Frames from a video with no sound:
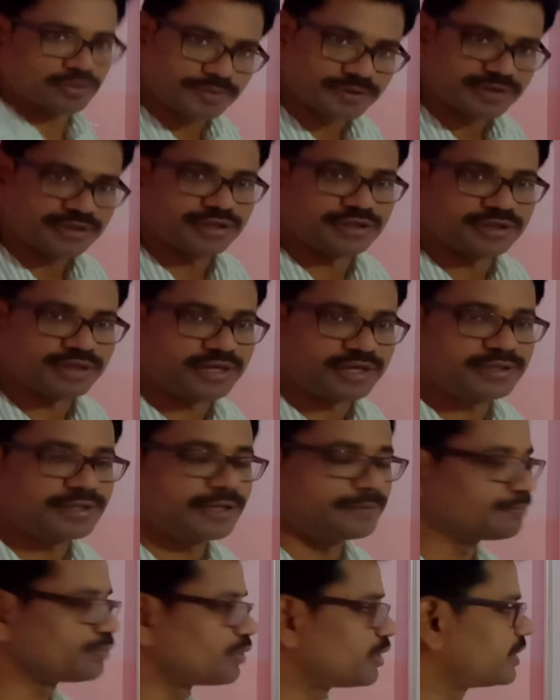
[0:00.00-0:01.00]
present. That is the
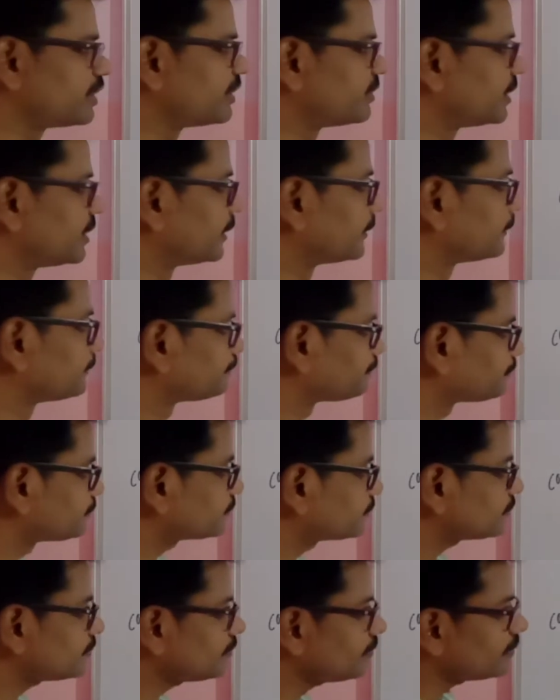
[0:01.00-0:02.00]
important thing.
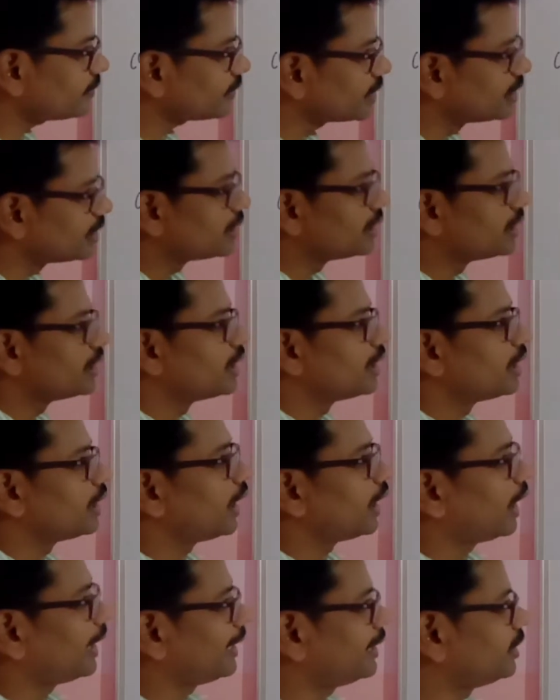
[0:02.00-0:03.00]

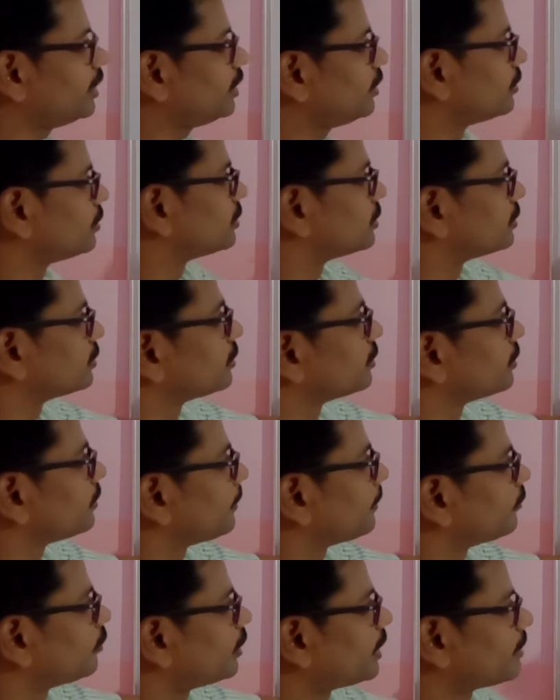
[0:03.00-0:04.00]
And
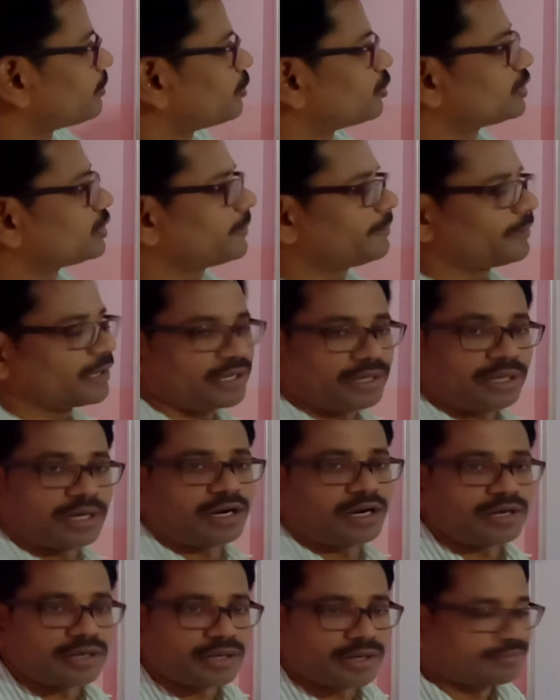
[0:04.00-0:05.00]
what about the
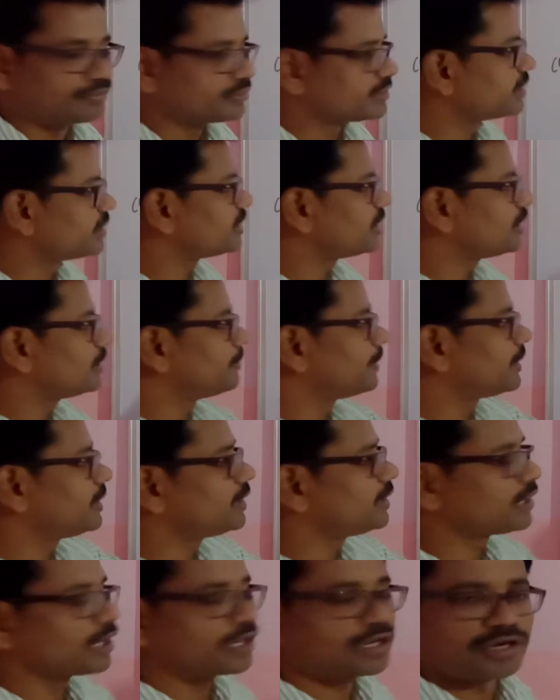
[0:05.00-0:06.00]
pericardium? Generally
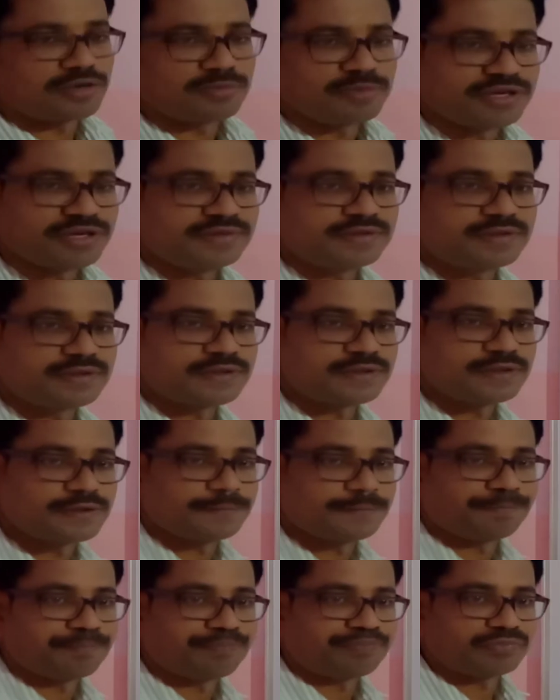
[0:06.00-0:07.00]
pericardium is
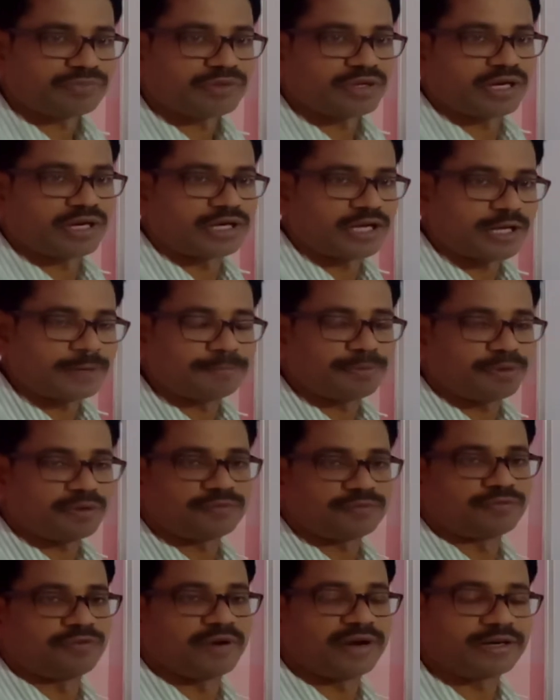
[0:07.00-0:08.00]
a type
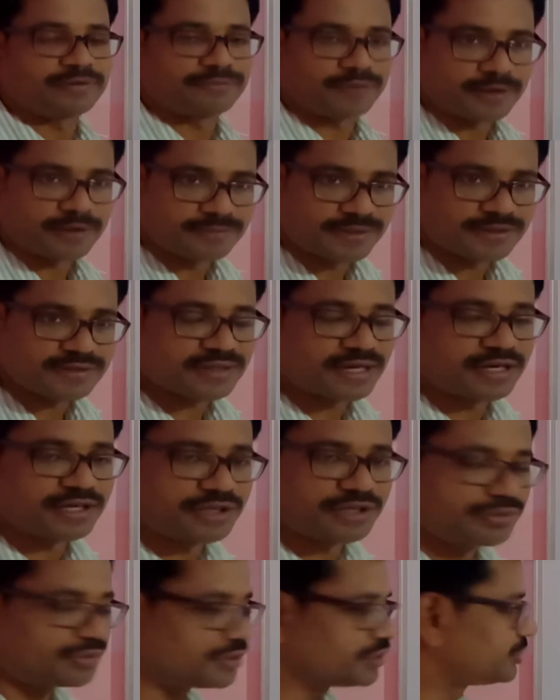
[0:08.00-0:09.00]
of white fibrous
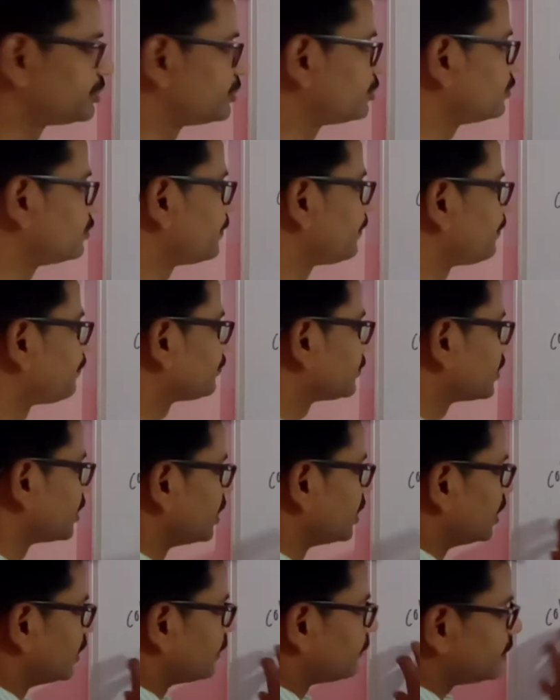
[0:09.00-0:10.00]
connective tissue
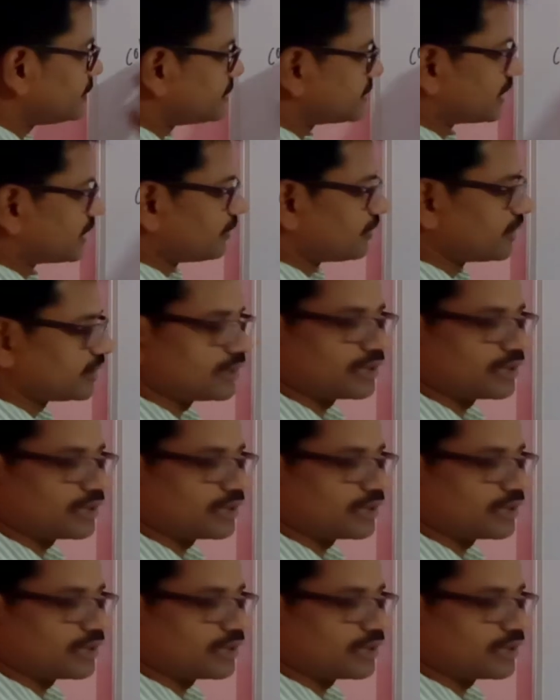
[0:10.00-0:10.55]
which cover